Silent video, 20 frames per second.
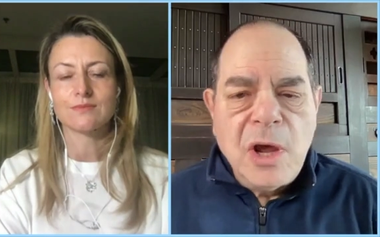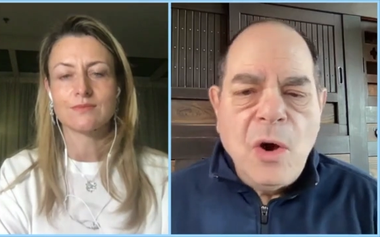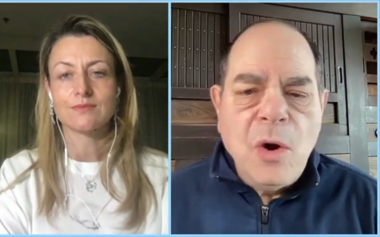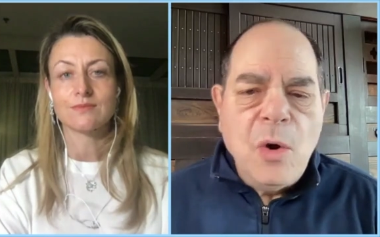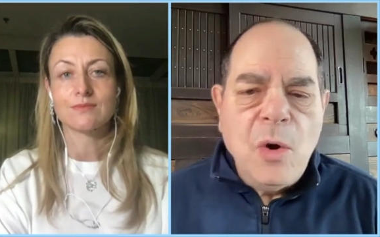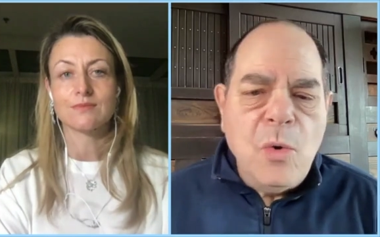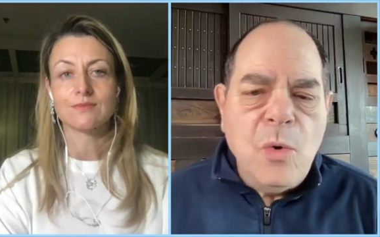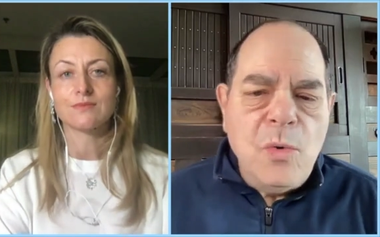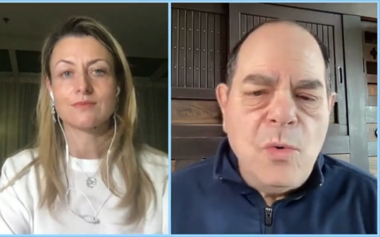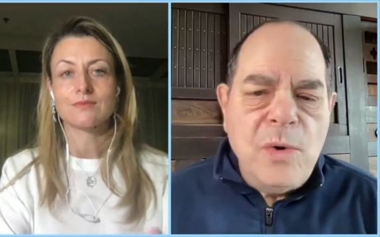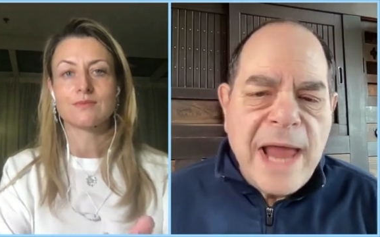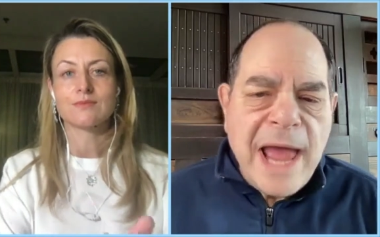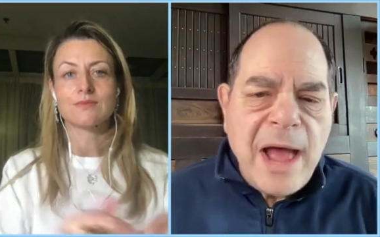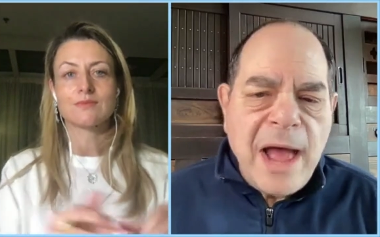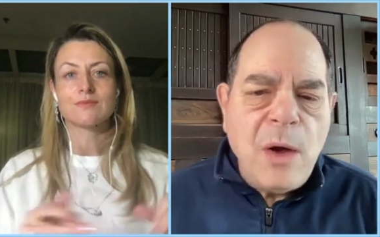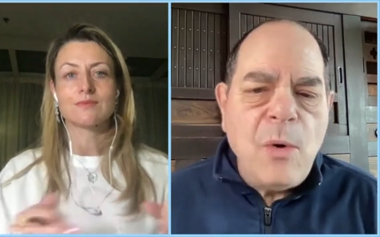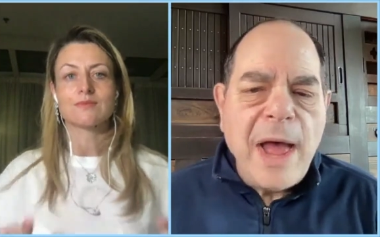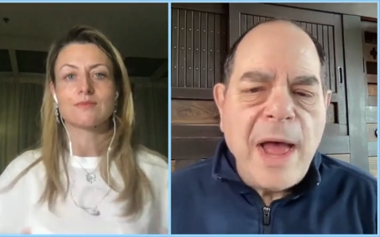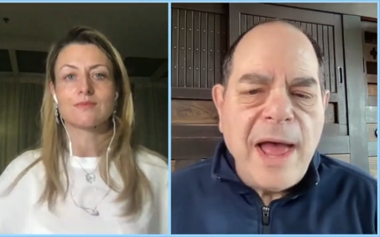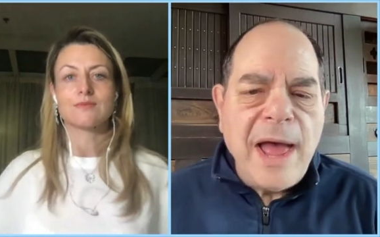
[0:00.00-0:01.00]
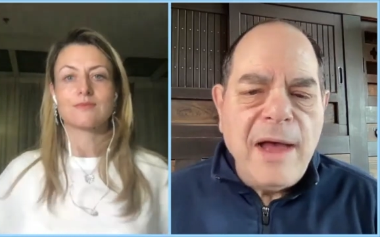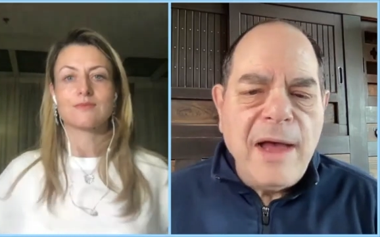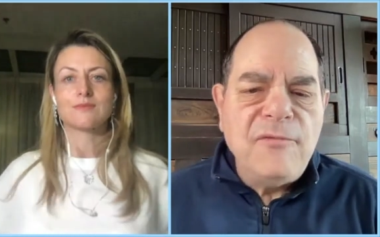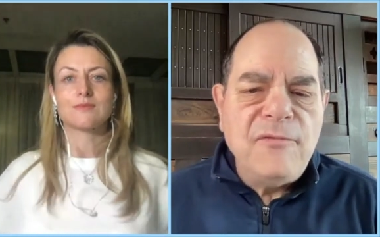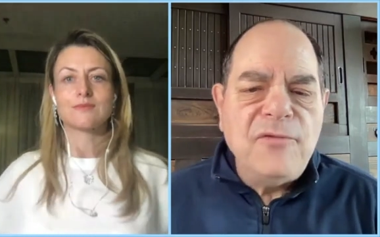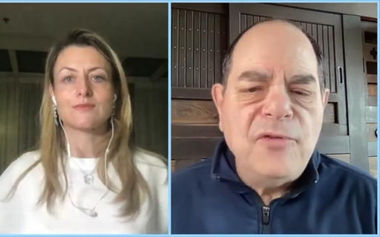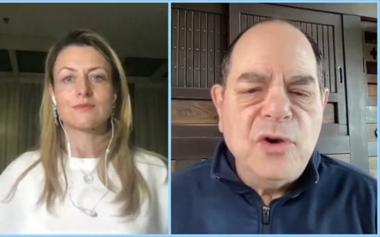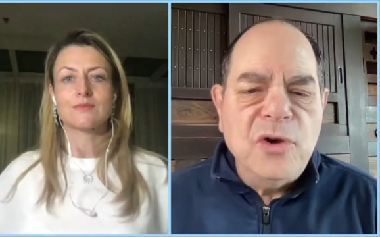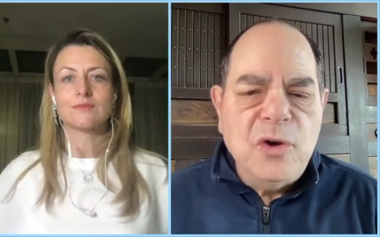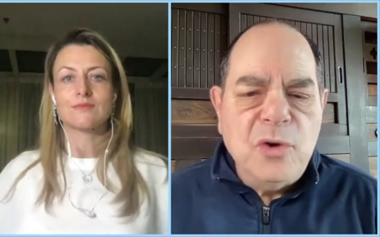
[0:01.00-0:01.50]
Speaker 1: who now have
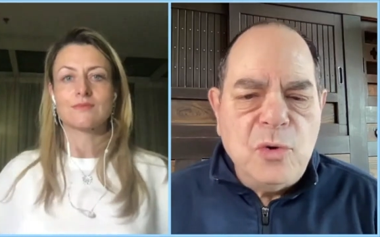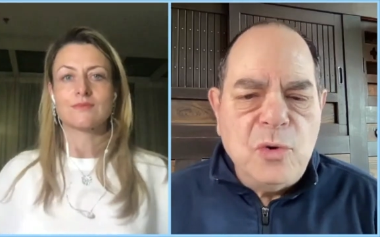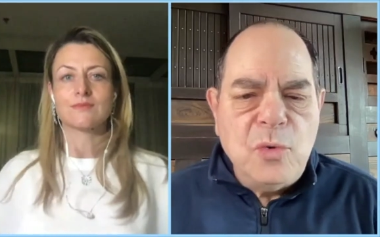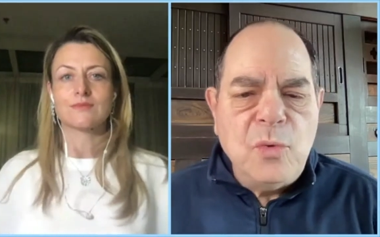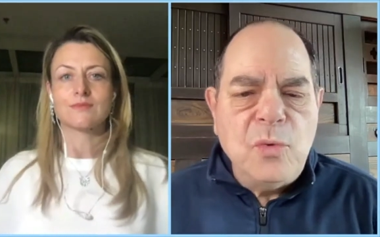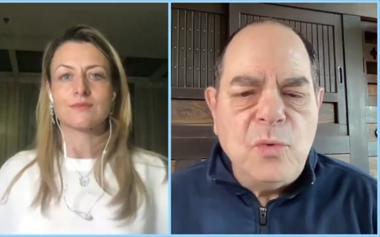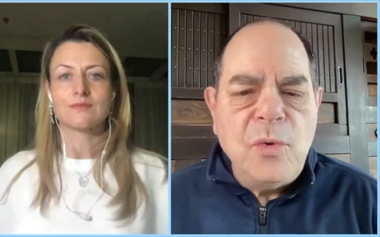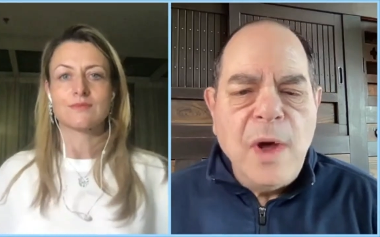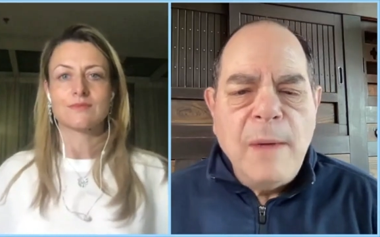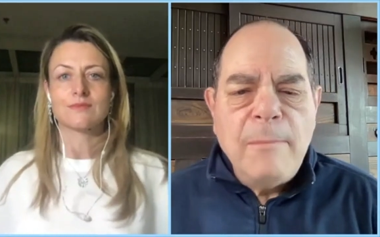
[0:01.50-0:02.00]
new